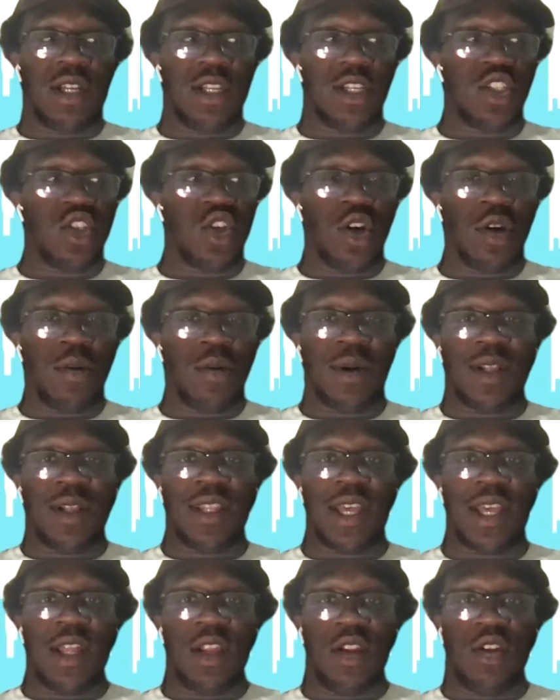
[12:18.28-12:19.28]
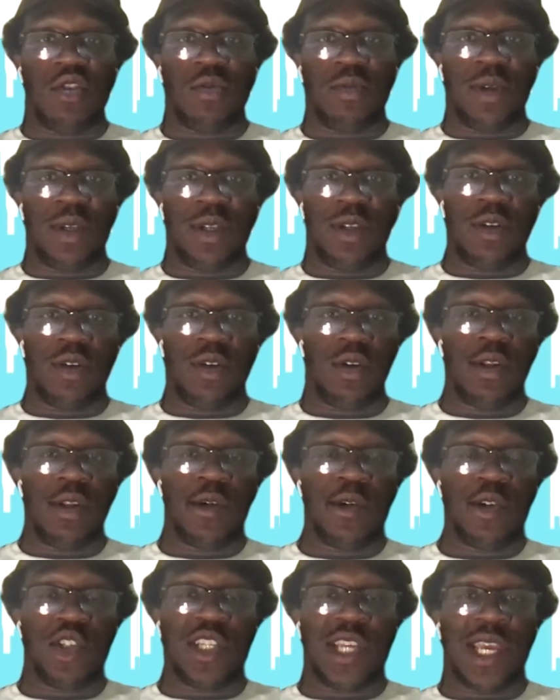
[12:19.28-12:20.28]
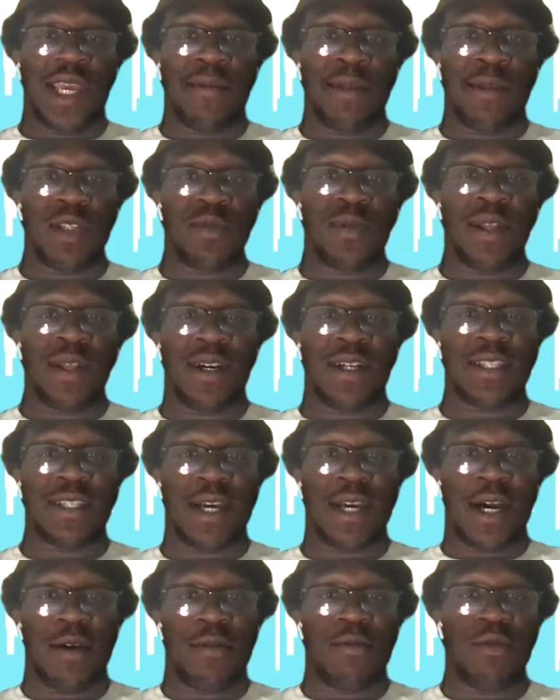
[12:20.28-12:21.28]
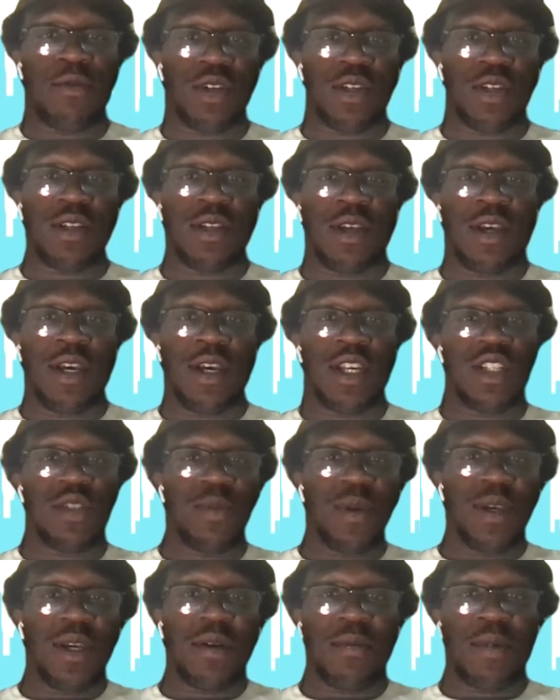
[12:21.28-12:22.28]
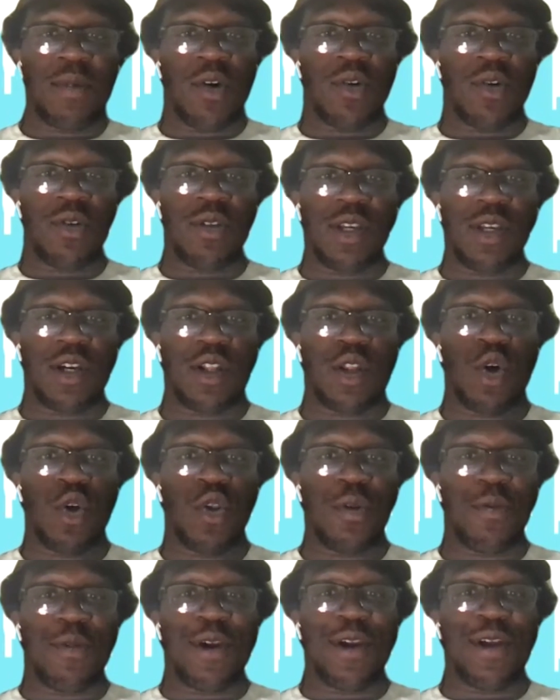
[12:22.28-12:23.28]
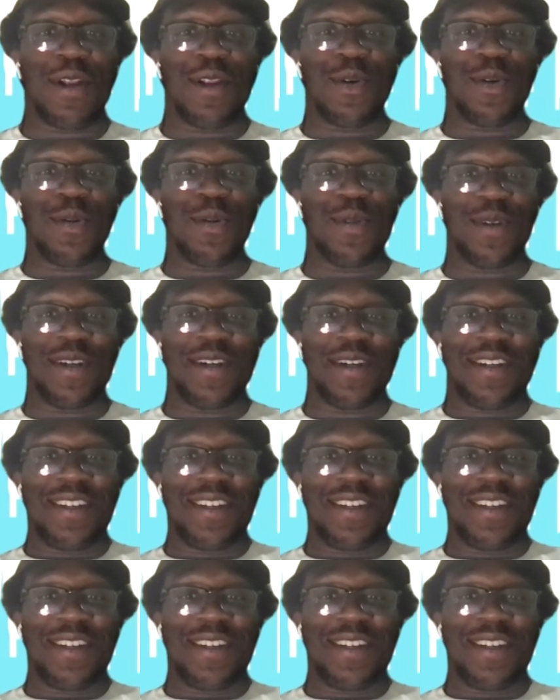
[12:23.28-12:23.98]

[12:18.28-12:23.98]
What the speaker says: let's talk about that a little bit. A little shameless plug time. You can speak about your clothing brand a little bit.